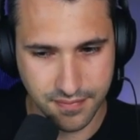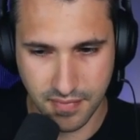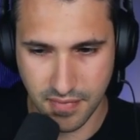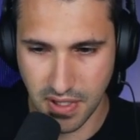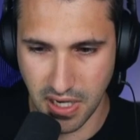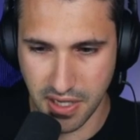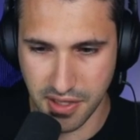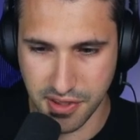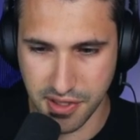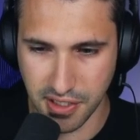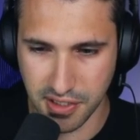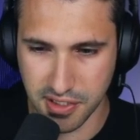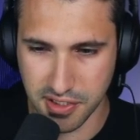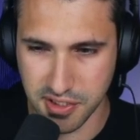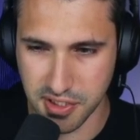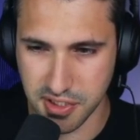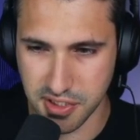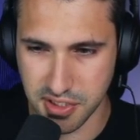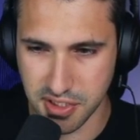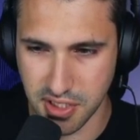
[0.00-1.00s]
I think this
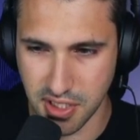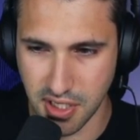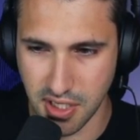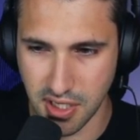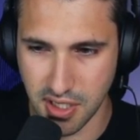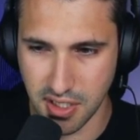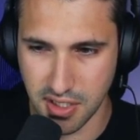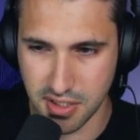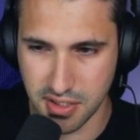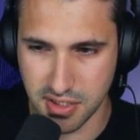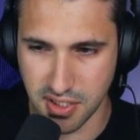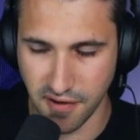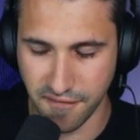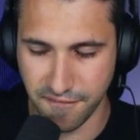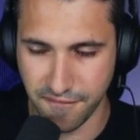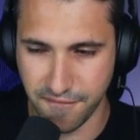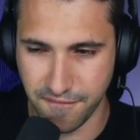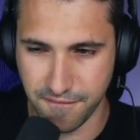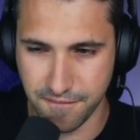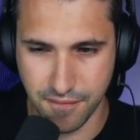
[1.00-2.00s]
is
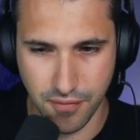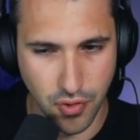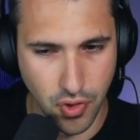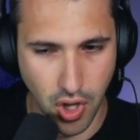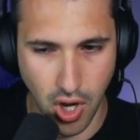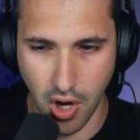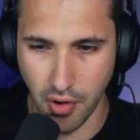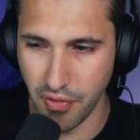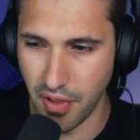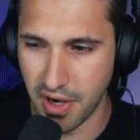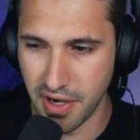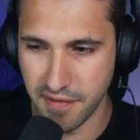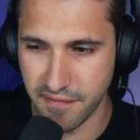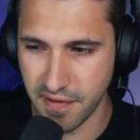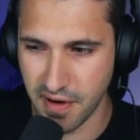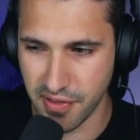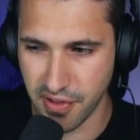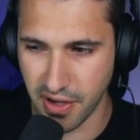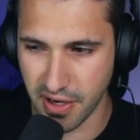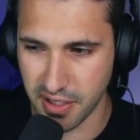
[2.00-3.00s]
tough. No, not even.
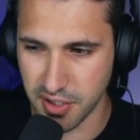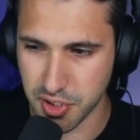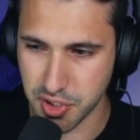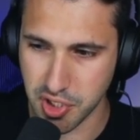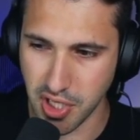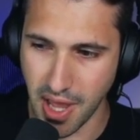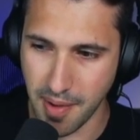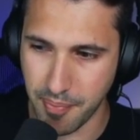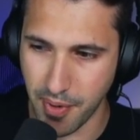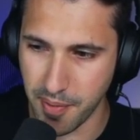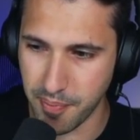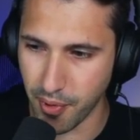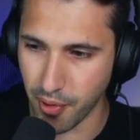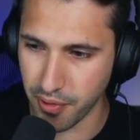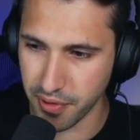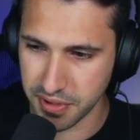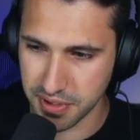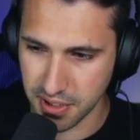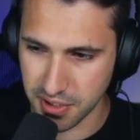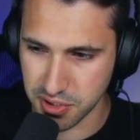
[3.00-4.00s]
I think I get slapped by
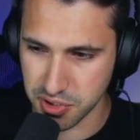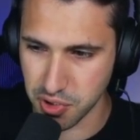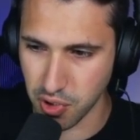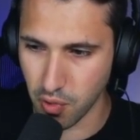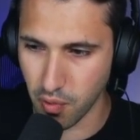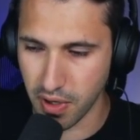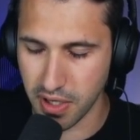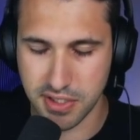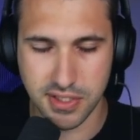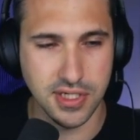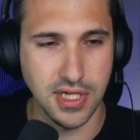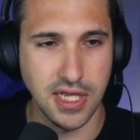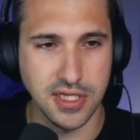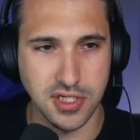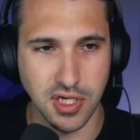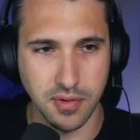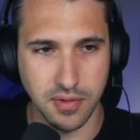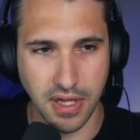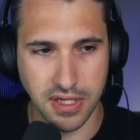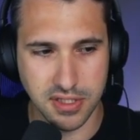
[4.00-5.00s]
Ponyta. There's no way. That's
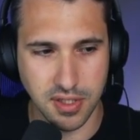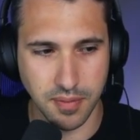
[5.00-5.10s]
a